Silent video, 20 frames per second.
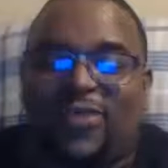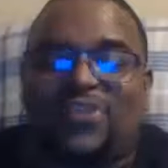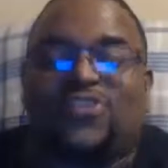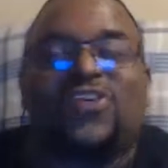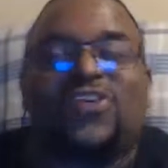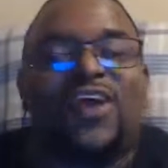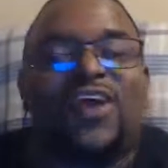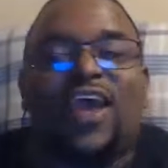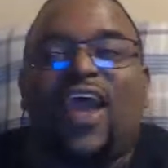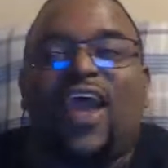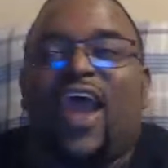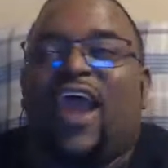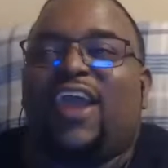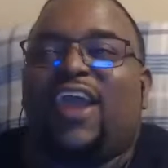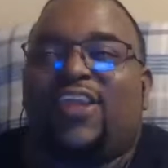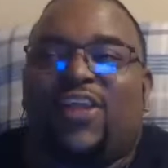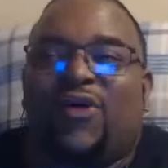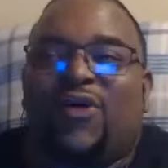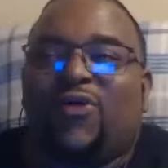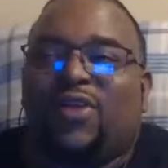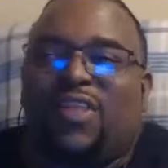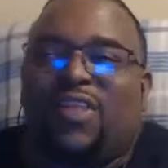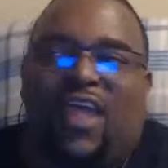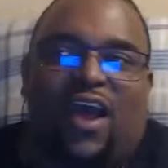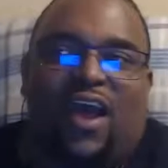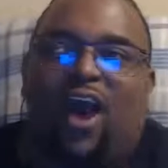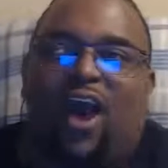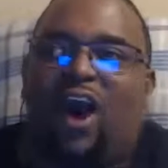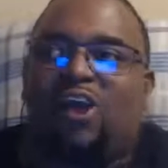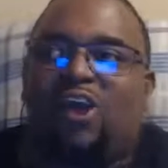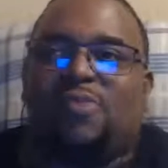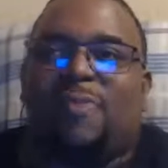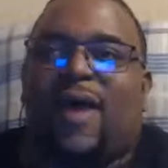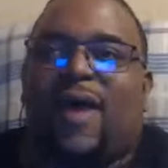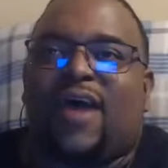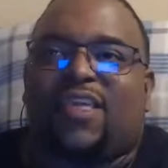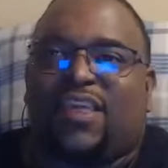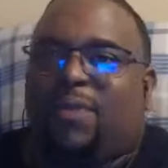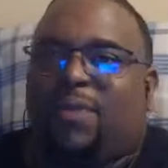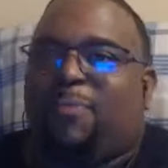Which and that
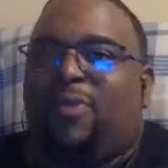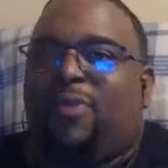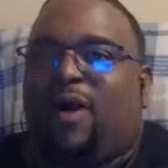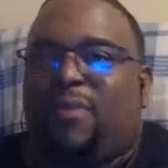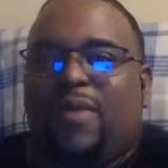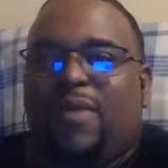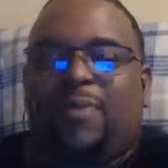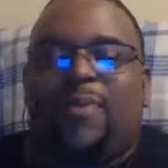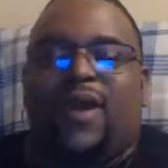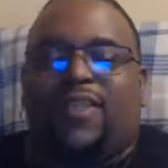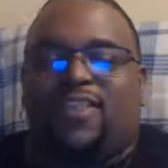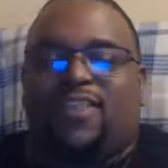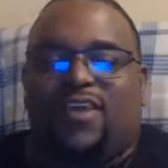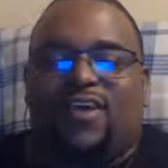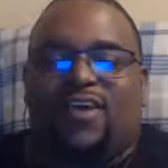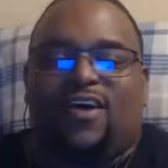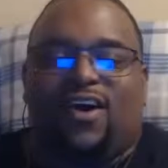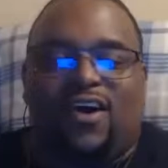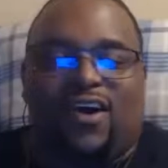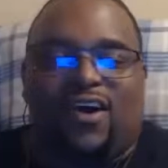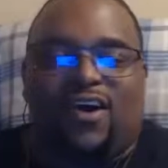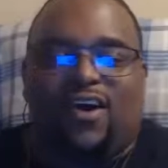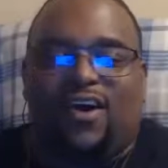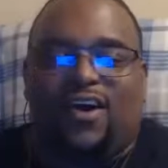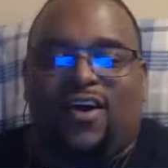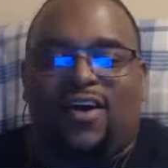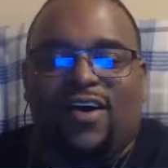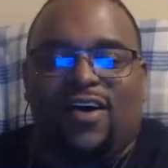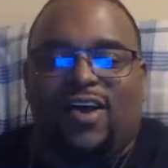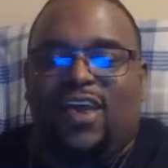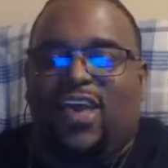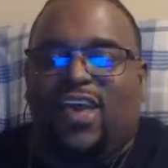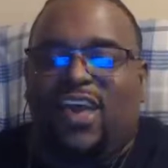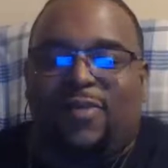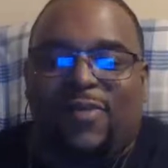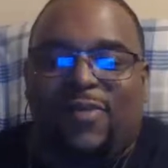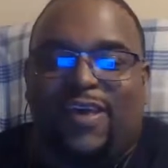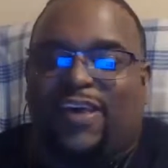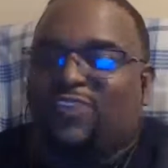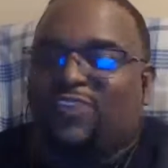automatically brought me back to
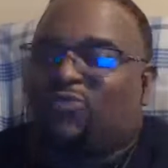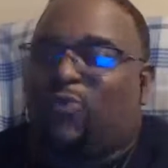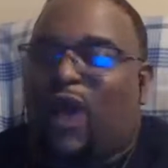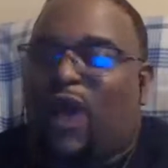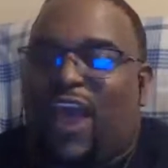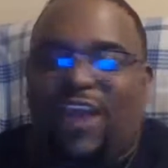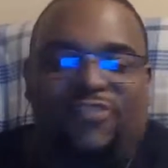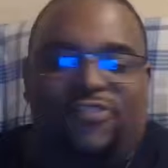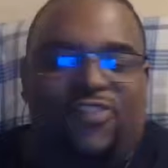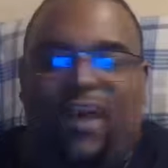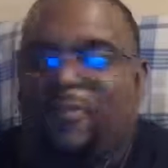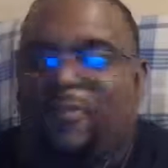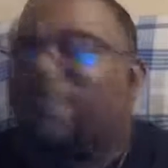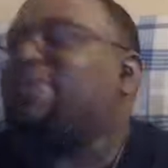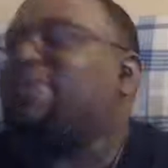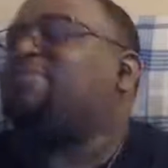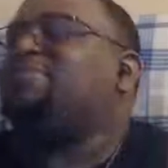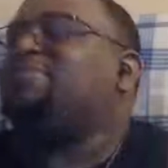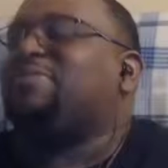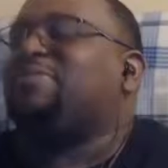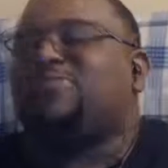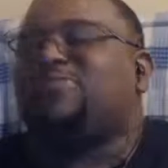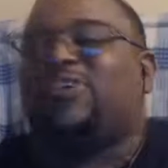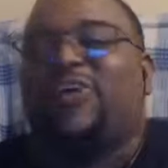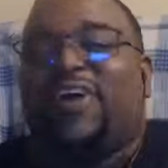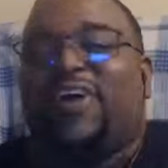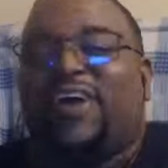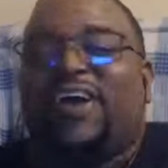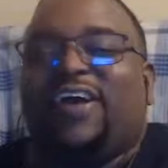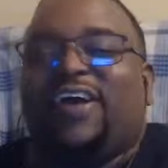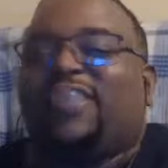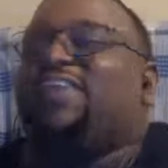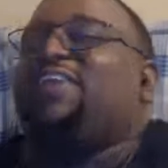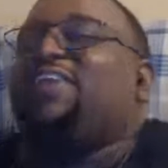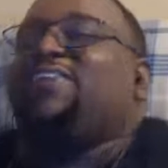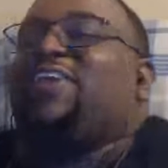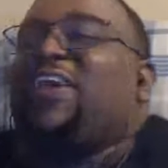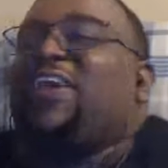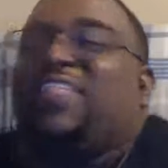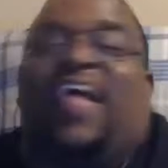him and his wife. I mean, sorry,
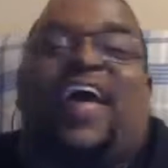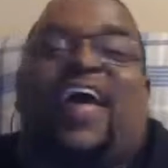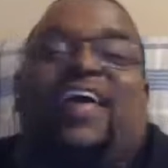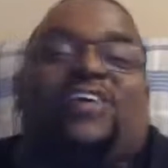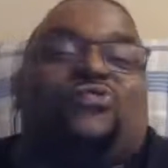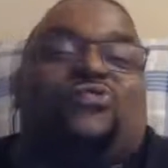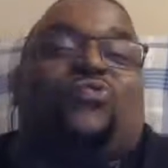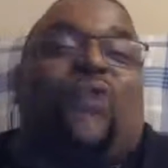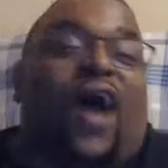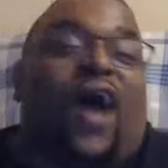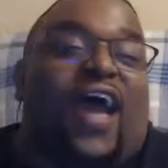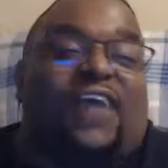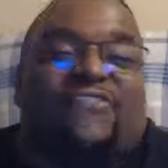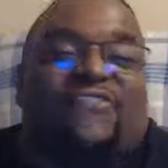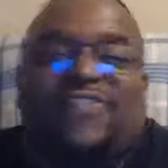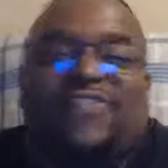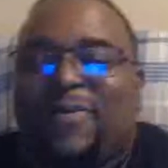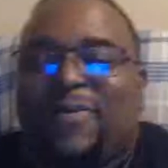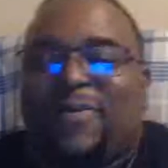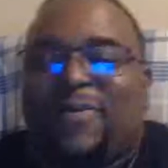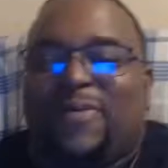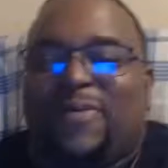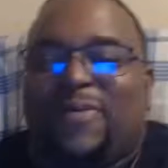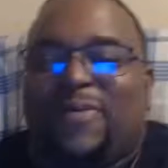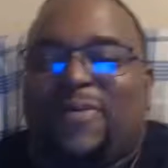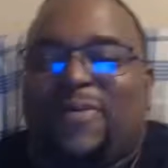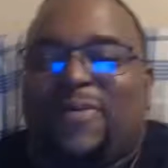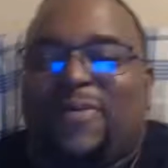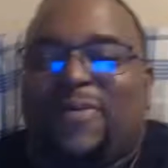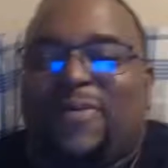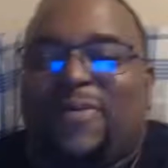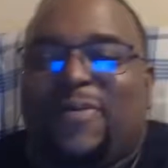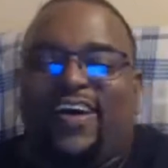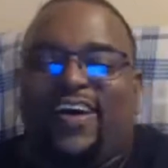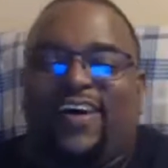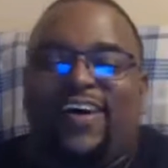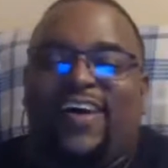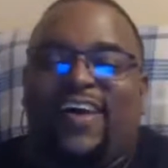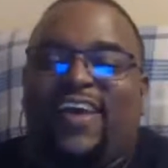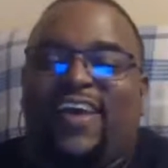not his wife, but his
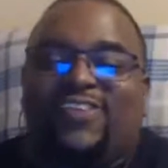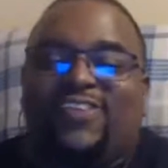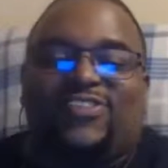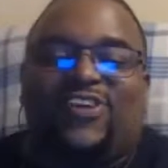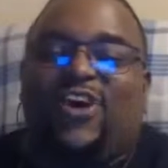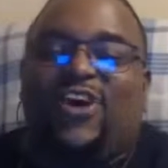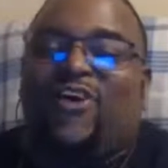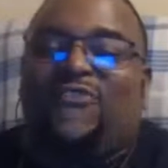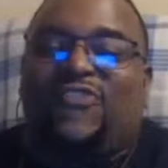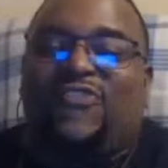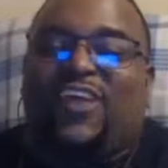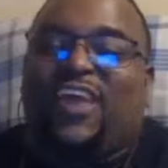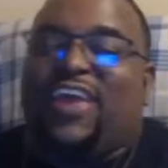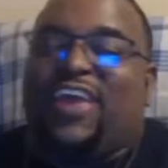girlfriend.